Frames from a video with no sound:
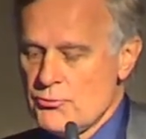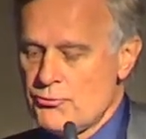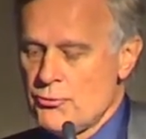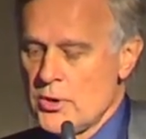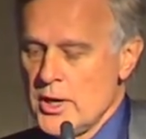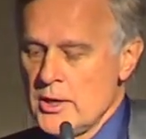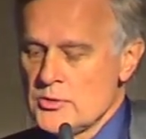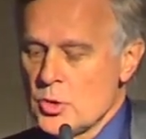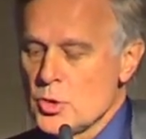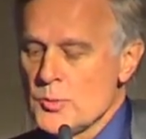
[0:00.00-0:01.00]
for,
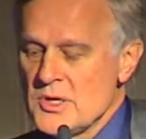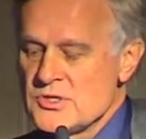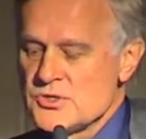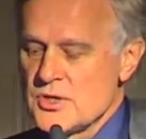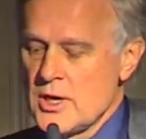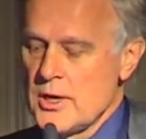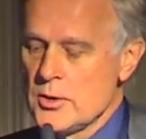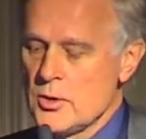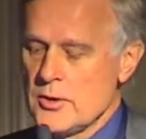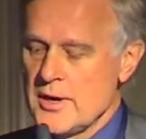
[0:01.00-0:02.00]
and documents
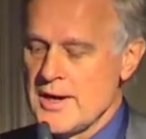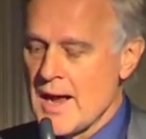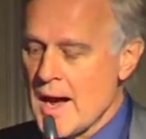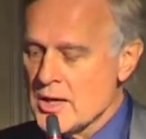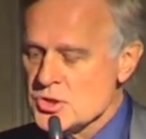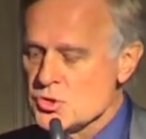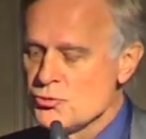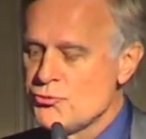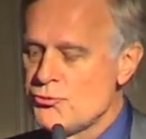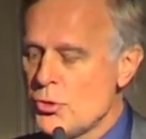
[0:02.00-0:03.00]
an large
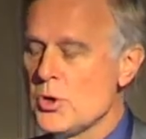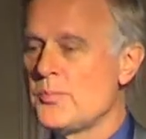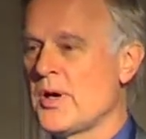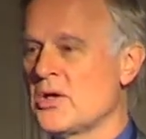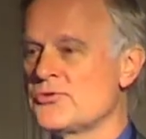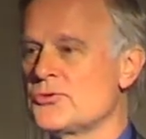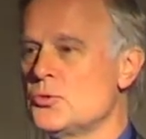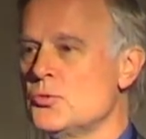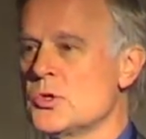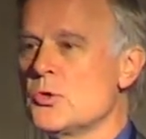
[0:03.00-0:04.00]
to full
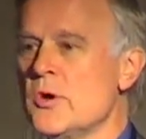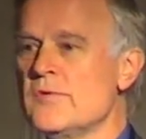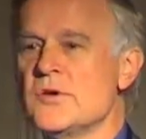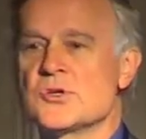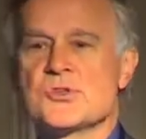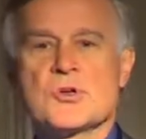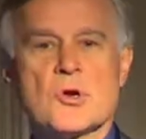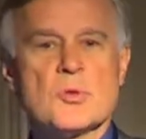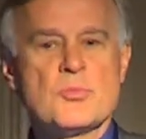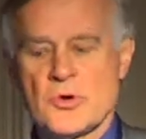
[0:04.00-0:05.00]
pass-through with coefficients
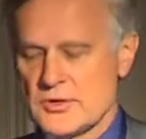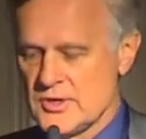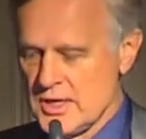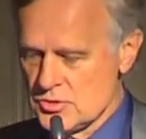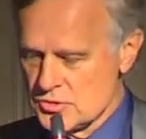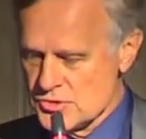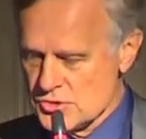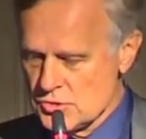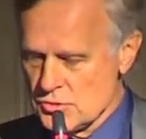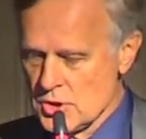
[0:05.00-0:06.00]
around 0.8 or
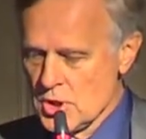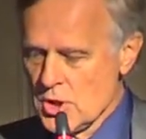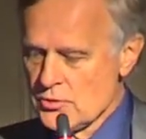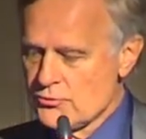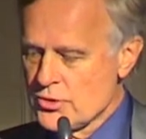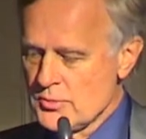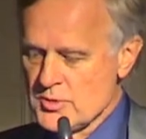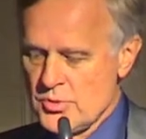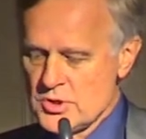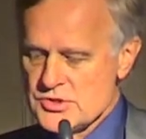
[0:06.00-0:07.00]
so from
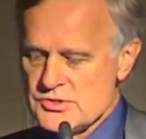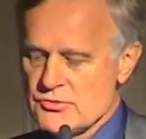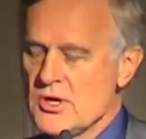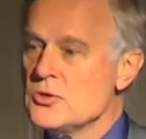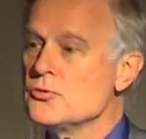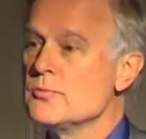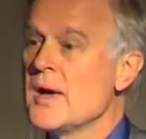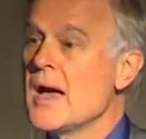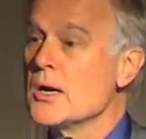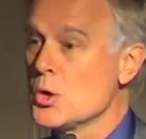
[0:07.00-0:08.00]
the policy rate to
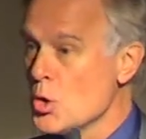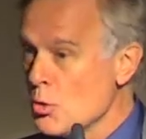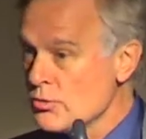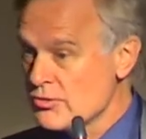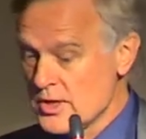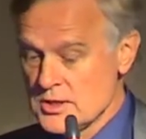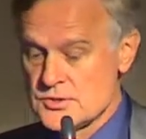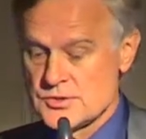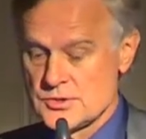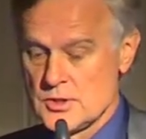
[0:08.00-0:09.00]
bank loan
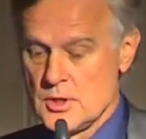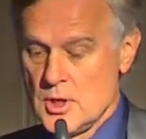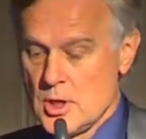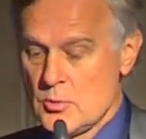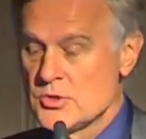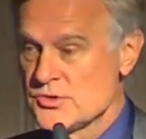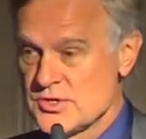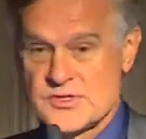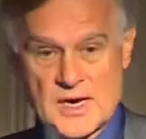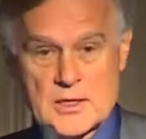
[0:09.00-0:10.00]
rates, which is
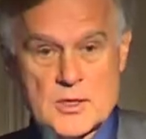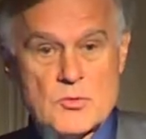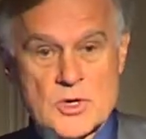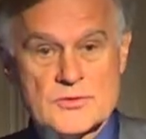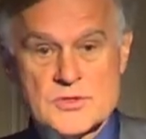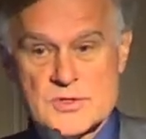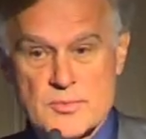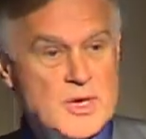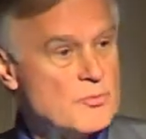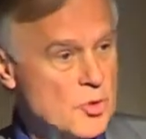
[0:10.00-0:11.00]
exactly what is the
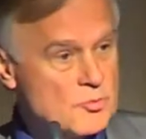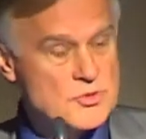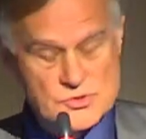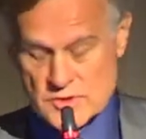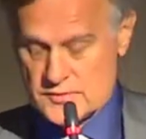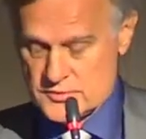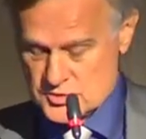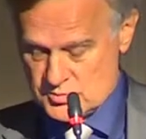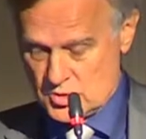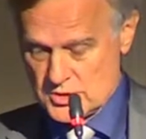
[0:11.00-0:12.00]
main purpose of
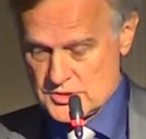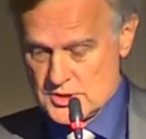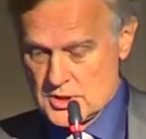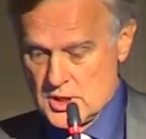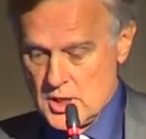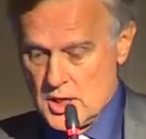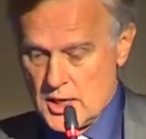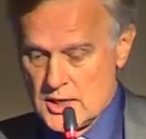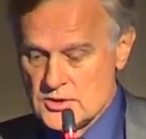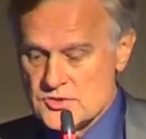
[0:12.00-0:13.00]
this policy.
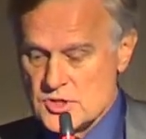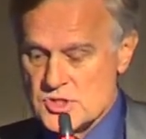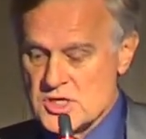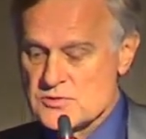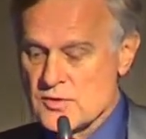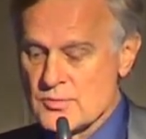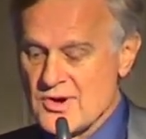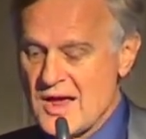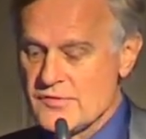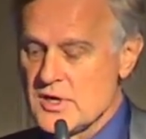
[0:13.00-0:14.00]
And it suggests from
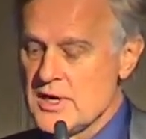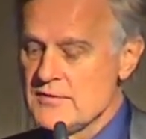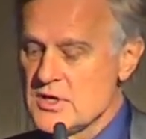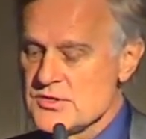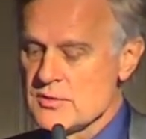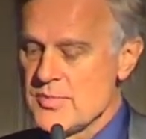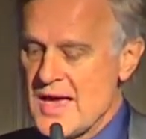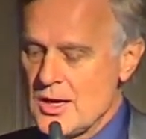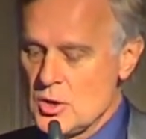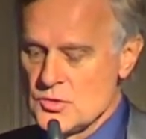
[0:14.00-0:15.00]
graphical evidence that
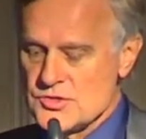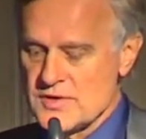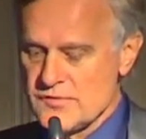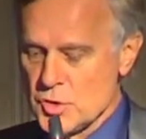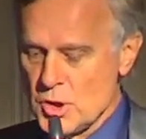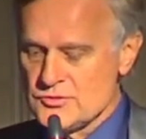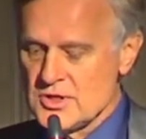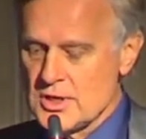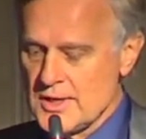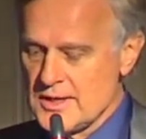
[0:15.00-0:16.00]
bank loans have not
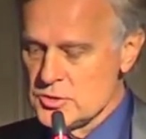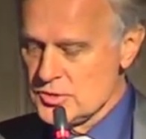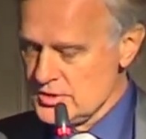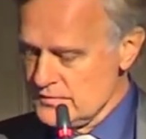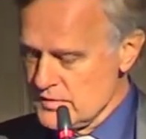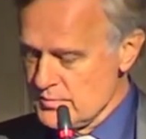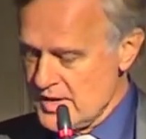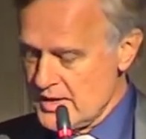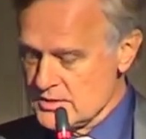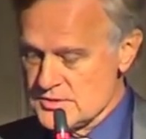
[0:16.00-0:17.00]
declined, not even
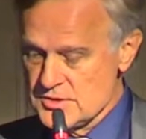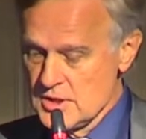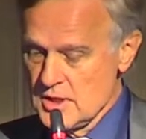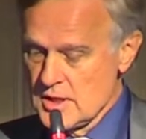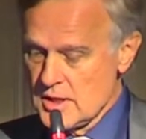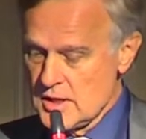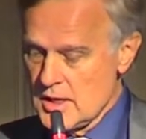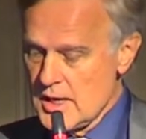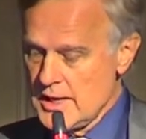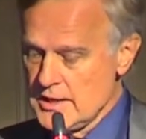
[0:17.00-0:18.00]
banks
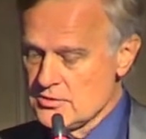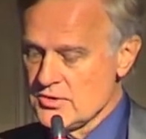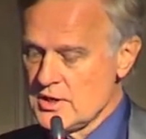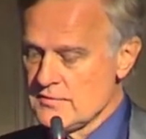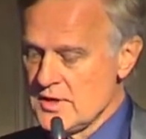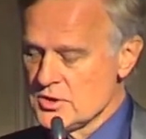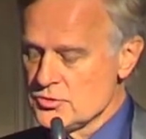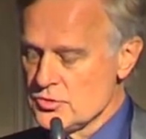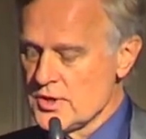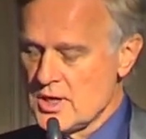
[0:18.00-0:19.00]
are highly
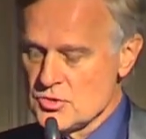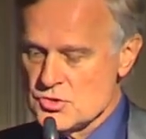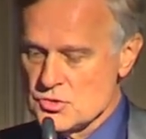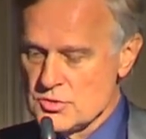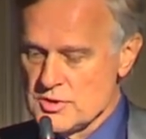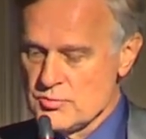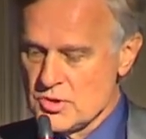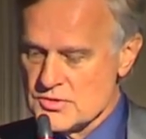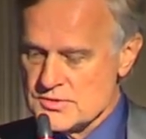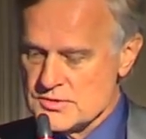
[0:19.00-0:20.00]
relevant on household
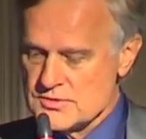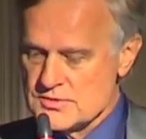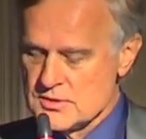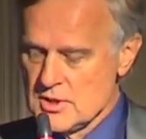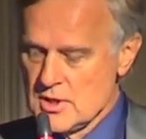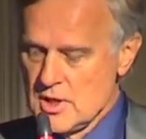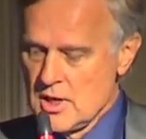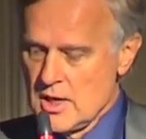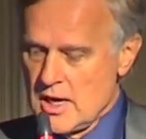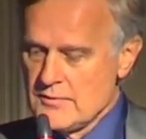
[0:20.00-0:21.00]
deposits.
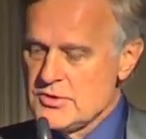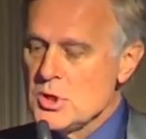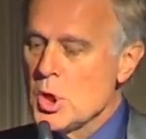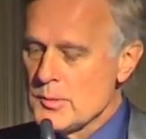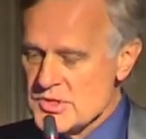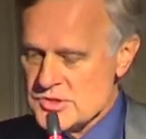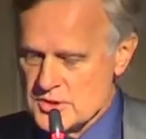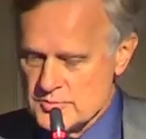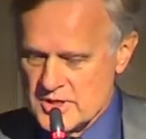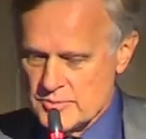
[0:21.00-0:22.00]
I have three comments
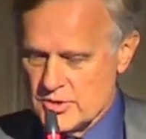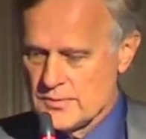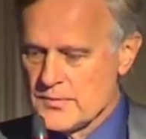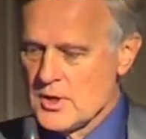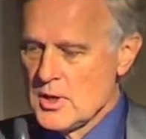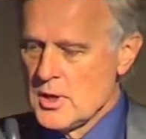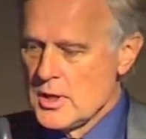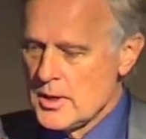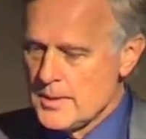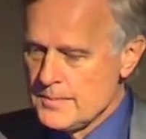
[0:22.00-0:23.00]
on the paper.
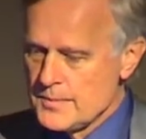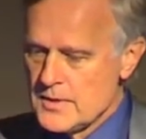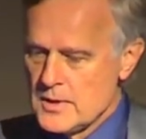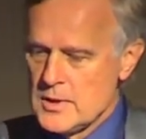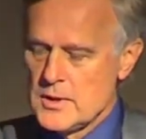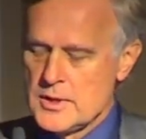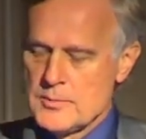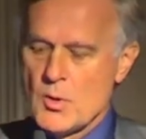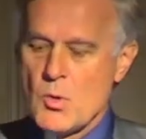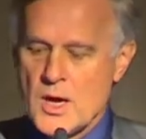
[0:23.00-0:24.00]

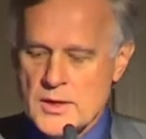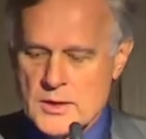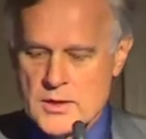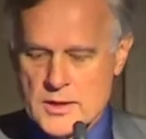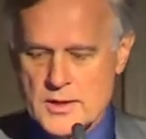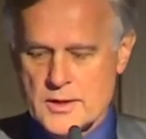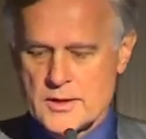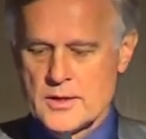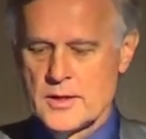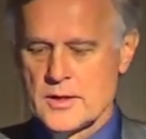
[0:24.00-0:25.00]
Number one,
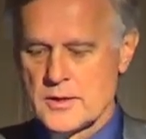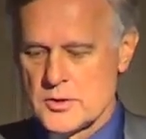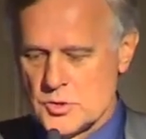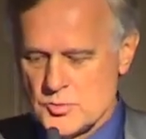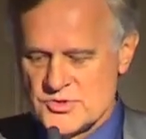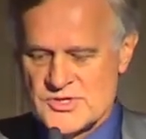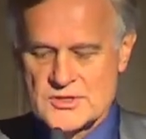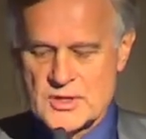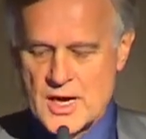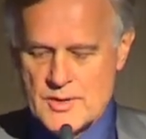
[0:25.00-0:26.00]
you
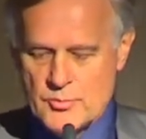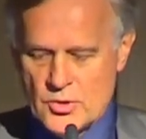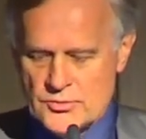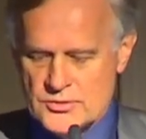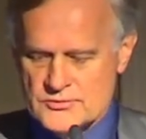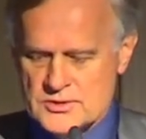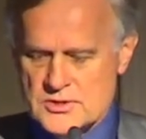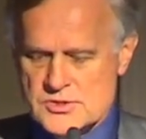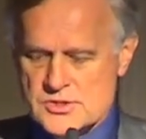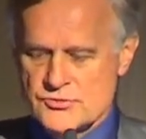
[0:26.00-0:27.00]
present a
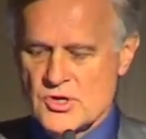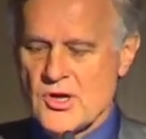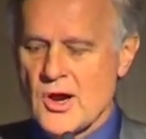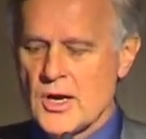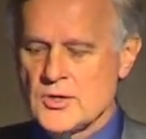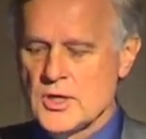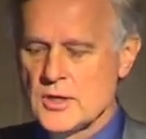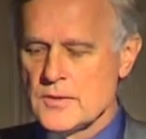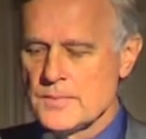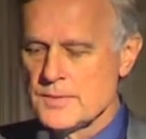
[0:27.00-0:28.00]
hypothesis
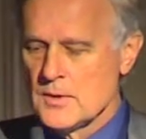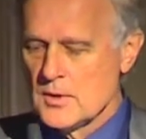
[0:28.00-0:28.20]
regarding